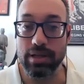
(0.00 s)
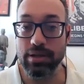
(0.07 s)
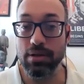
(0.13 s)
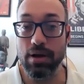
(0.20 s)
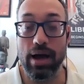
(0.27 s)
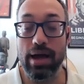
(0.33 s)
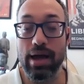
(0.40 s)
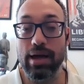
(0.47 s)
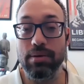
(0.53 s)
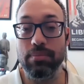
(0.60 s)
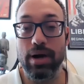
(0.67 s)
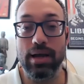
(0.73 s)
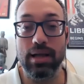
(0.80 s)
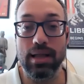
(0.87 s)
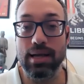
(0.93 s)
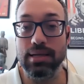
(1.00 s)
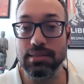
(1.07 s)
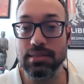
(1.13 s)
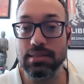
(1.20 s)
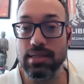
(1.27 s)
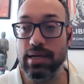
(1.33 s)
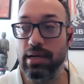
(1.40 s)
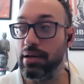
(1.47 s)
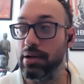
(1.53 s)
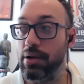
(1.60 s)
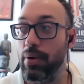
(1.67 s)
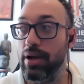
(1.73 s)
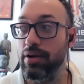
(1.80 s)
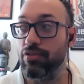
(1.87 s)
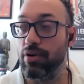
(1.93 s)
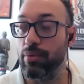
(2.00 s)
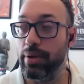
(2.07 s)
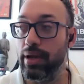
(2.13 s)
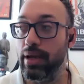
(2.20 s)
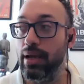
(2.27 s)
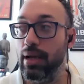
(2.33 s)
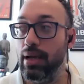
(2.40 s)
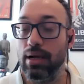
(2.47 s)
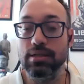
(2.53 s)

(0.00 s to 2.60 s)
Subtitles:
And I had my classes taken away from me